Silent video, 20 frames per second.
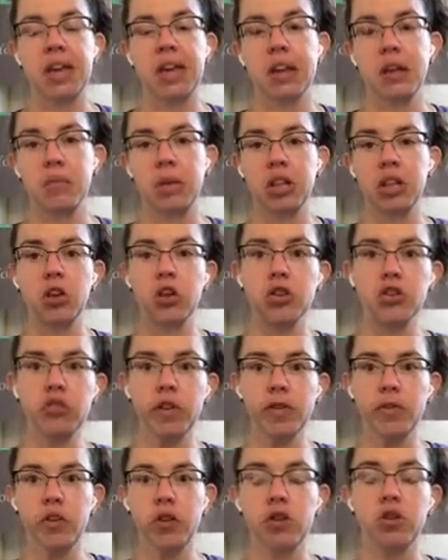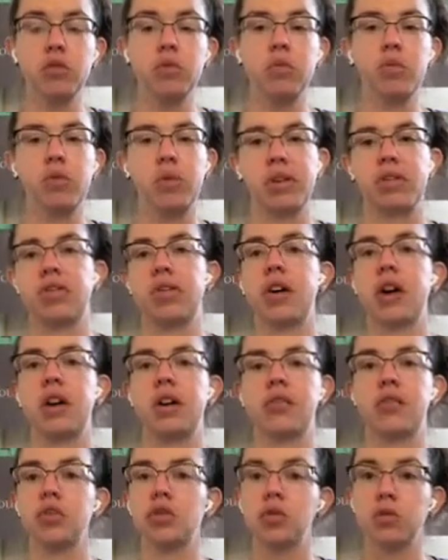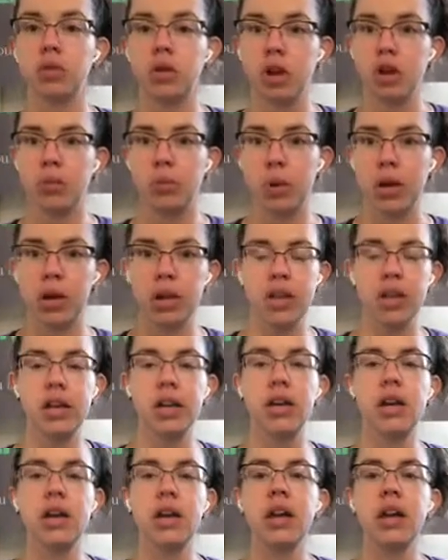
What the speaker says: it in my laundry room with the door open